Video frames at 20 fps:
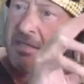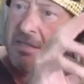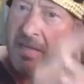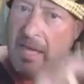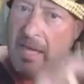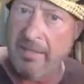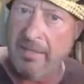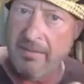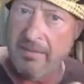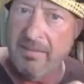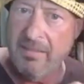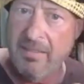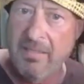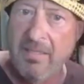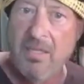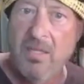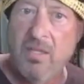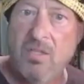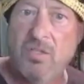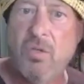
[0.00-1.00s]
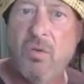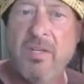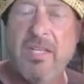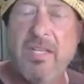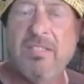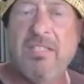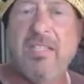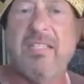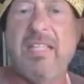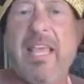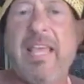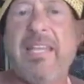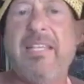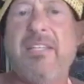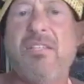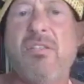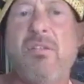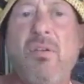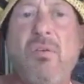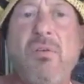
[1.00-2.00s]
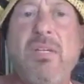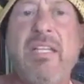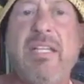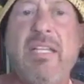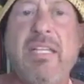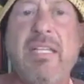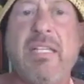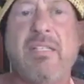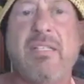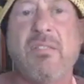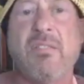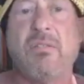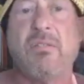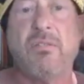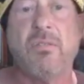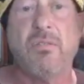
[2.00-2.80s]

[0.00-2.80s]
yet. So it isn't that he's looting his